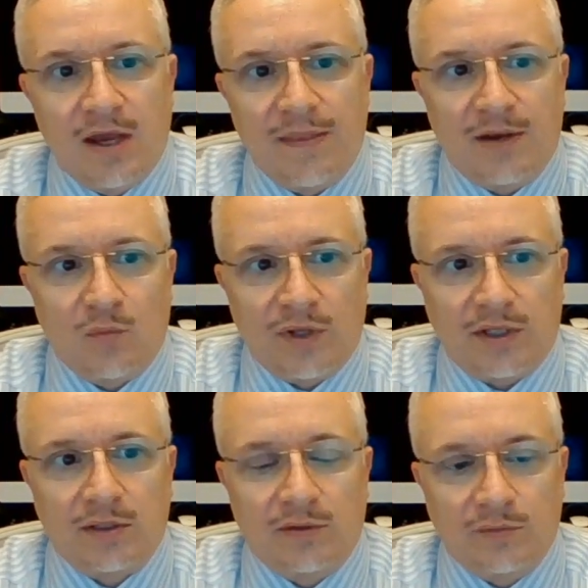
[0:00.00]
and then
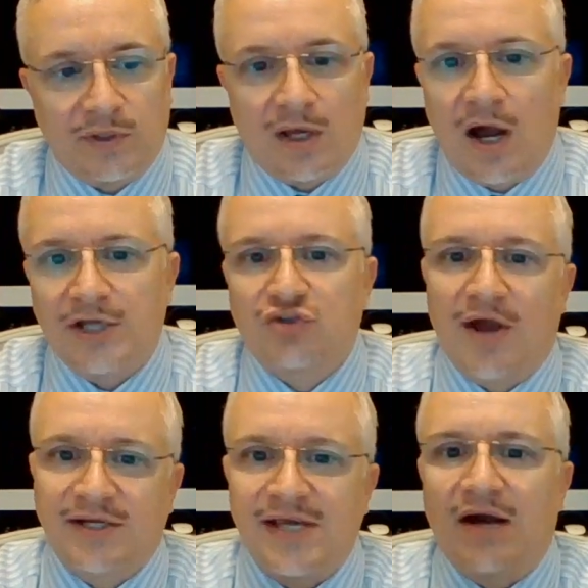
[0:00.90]
we
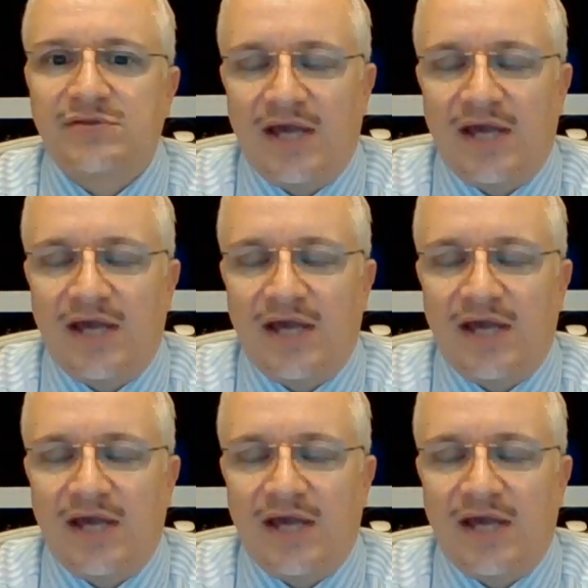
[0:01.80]
contract out